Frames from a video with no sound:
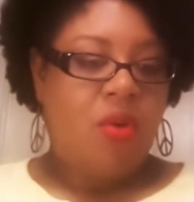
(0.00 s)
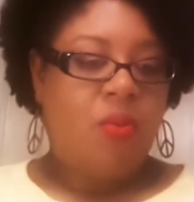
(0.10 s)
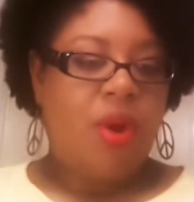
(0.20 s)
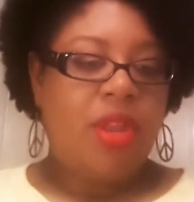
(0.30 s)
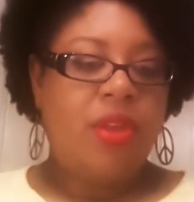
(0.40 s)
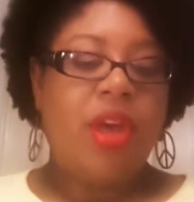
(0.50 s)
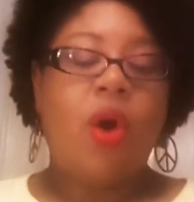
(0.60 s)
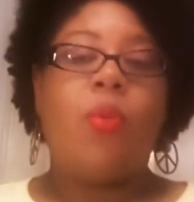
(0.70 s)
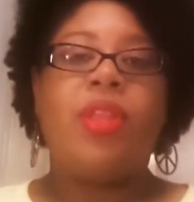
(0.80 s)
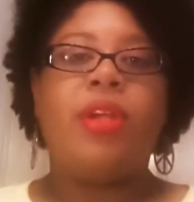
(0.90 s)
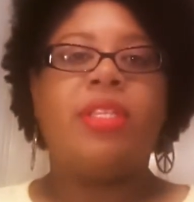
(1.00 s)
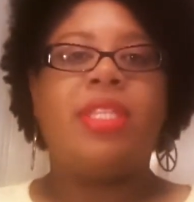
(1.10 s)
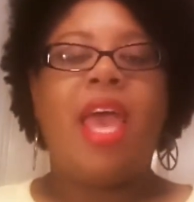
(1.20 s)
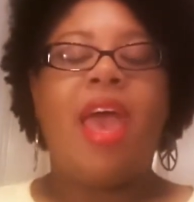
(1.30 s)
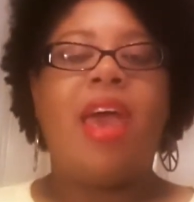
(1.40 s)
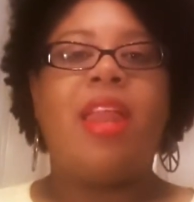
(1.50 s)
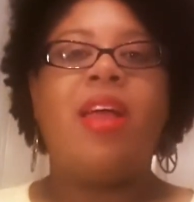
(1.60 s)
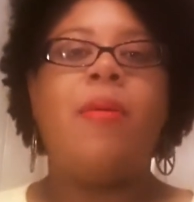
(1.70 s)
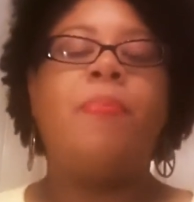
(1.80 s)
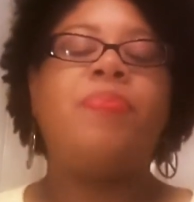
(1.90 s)
Where do you go when you're sad?
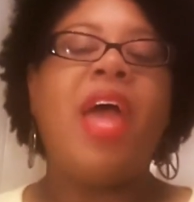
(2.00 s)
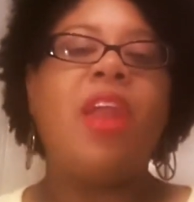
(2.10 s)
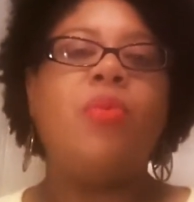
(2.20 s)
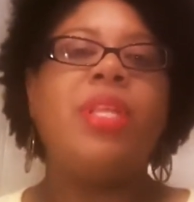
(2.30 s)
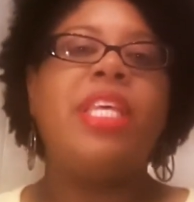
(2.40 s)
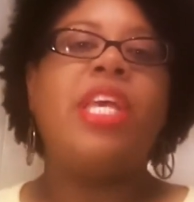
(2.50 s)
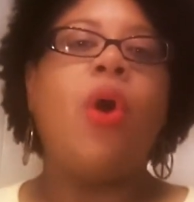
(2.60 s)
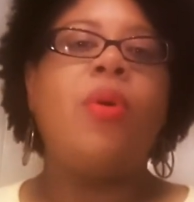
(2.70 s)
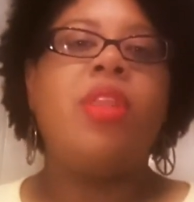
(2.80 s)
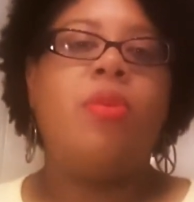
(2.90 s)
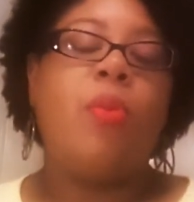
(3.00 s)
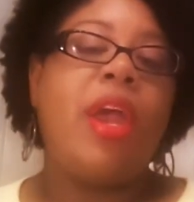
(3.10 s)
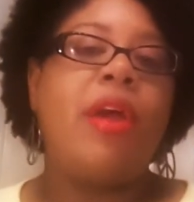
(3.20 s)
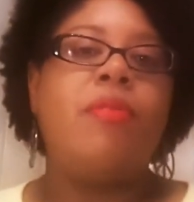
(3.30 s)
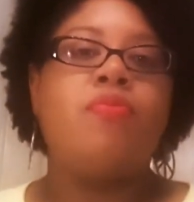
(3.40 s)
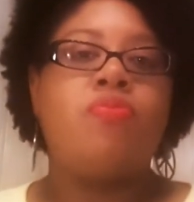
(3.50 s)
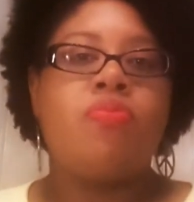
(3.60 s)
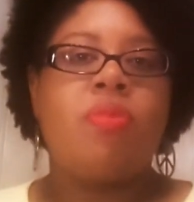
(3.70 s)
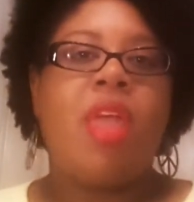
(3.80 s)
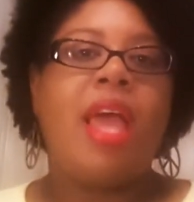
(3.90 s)
I don't really go anywhere.
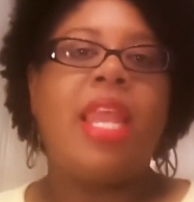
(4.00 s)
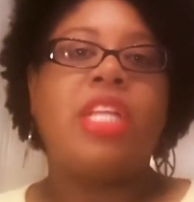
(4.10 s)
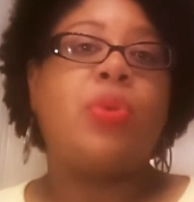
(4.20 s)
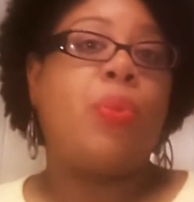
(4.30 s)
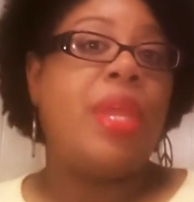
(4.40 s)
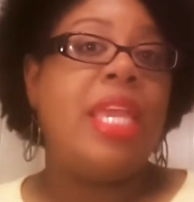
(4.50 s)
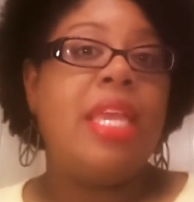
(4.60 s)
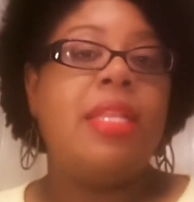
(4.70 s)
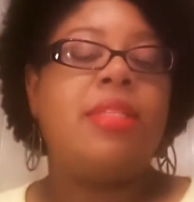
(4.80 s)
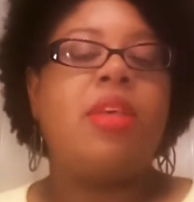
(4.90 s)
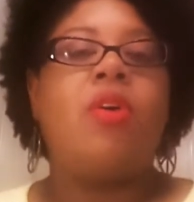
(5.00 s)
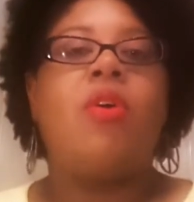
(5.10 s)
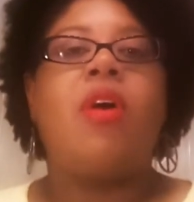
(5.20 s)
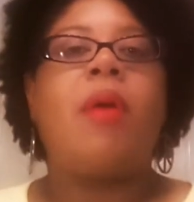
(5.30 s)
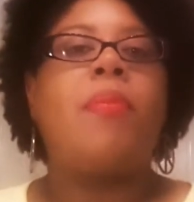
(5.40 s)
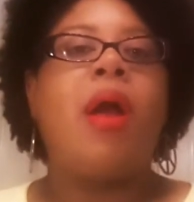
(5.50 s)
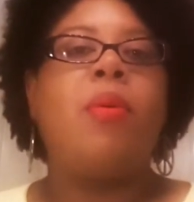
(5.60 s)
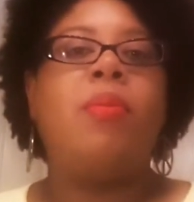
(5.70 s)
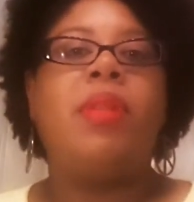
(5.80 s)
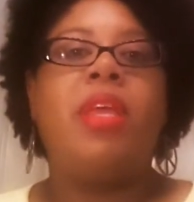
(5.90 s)
I like to read, so I
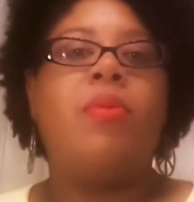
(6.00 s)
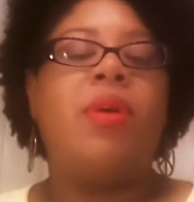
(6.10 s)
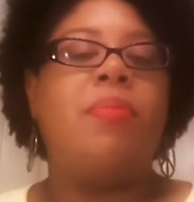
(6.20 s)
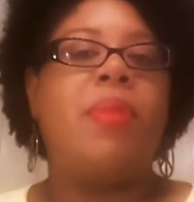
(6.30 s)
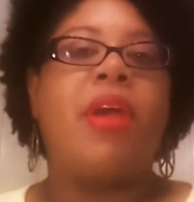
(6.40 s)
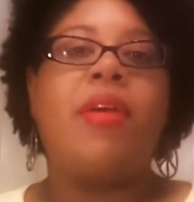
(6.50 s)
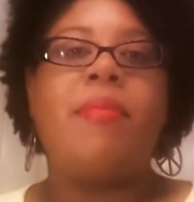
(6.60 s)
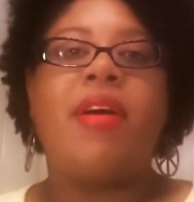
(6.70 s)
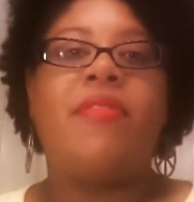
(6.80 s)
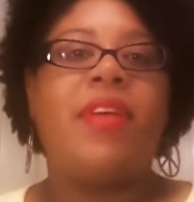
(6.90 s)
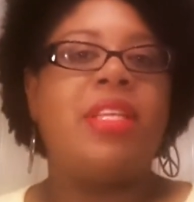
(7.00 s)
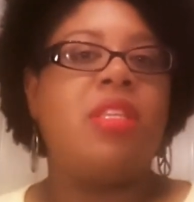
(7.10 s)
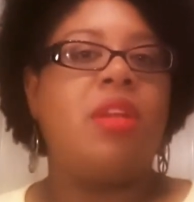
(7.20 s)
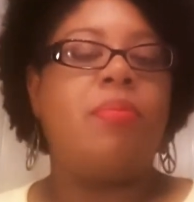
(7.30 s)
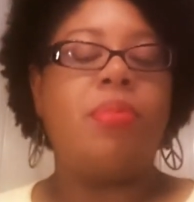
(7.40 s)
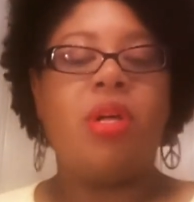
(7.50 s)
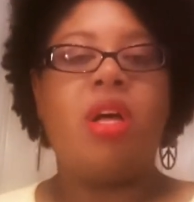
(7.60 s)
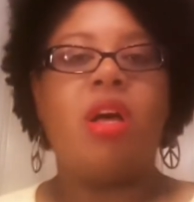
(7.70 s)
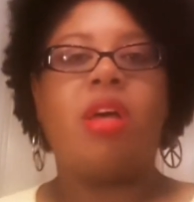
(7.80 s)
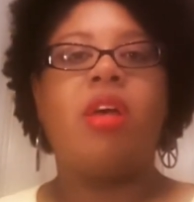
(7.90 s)
probably would bury my face in a
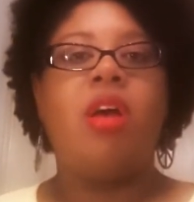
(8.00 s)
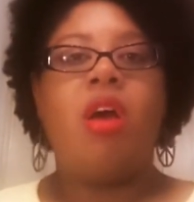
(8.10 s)
book